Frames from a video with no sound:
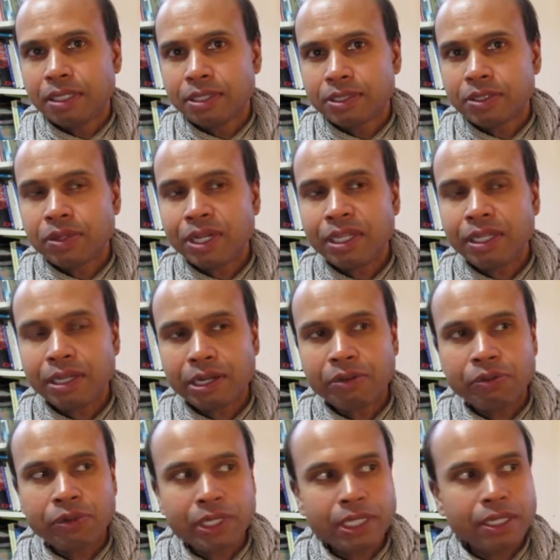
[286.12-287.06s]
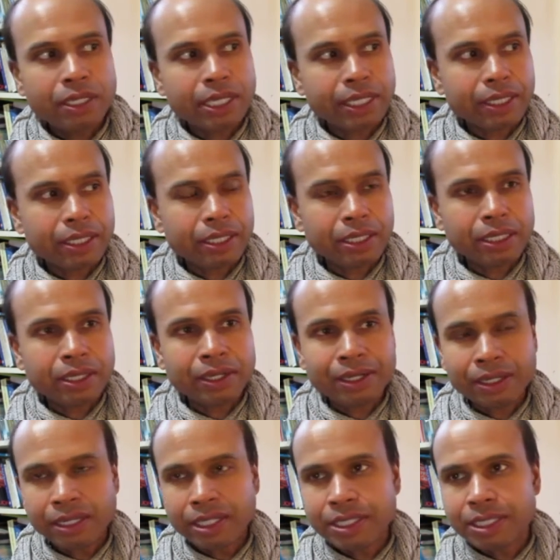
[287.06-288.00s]
So I, I really like, yeah,
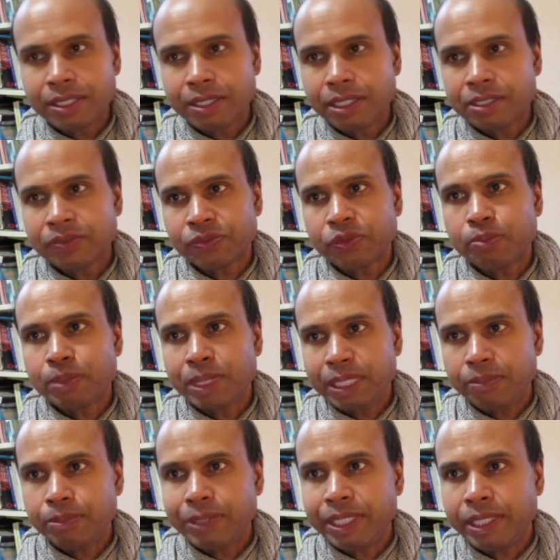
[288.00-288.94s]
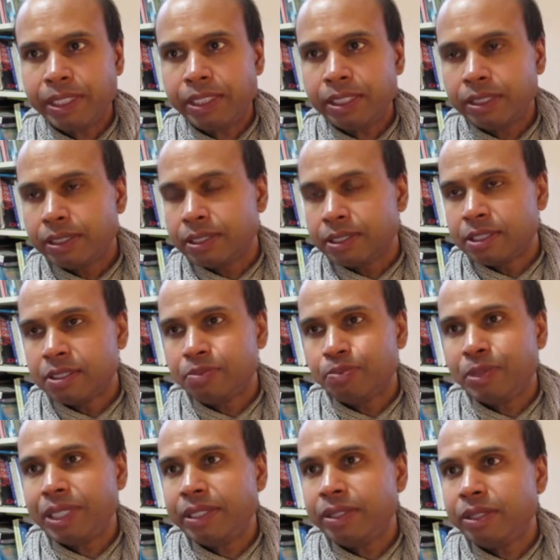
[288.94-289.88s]
and I did this for many, many years,
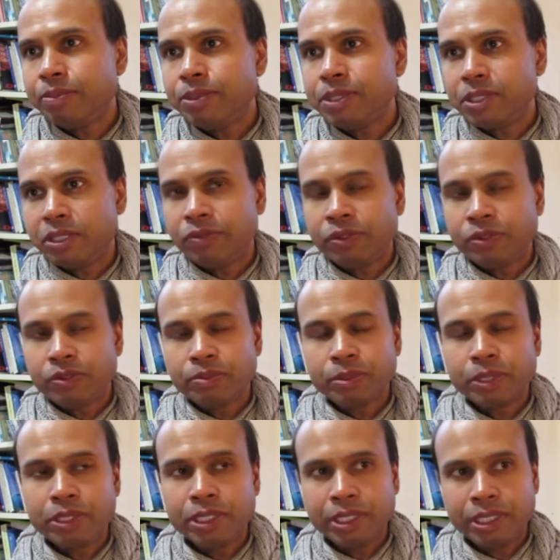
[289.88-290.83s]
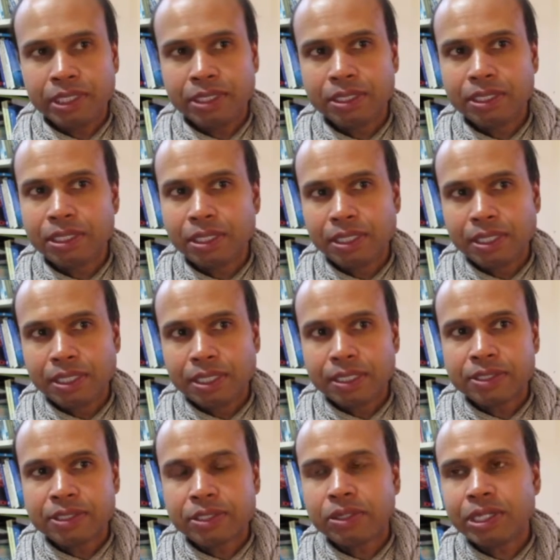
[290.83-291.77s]
being the observer of the body.
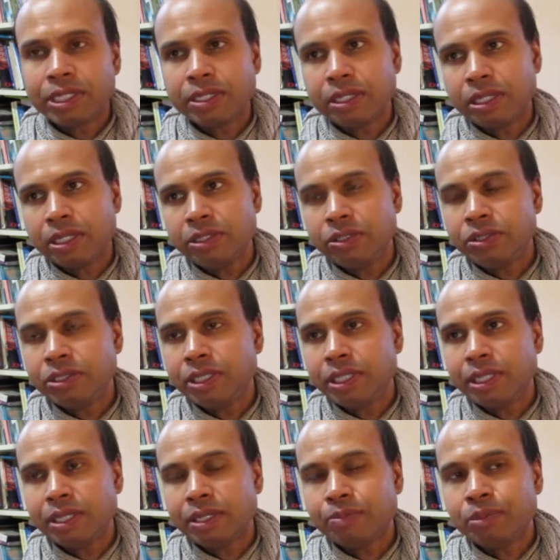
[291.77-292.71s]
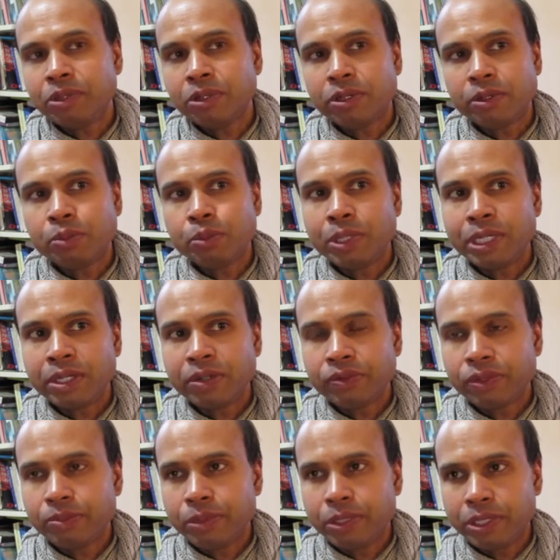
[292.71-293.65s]
And so I, I usually am not aware
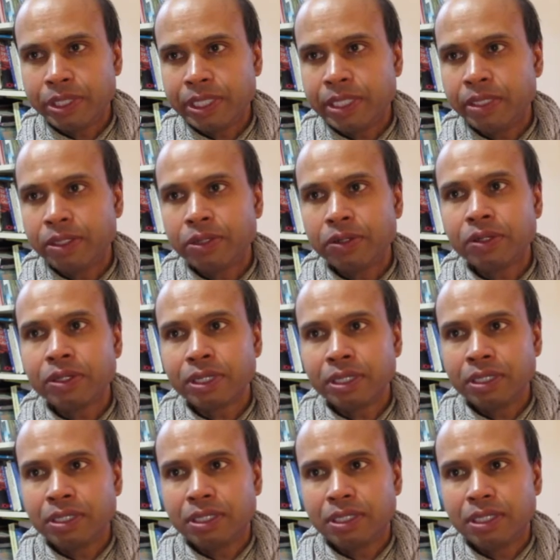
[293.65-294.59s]
of the body any longer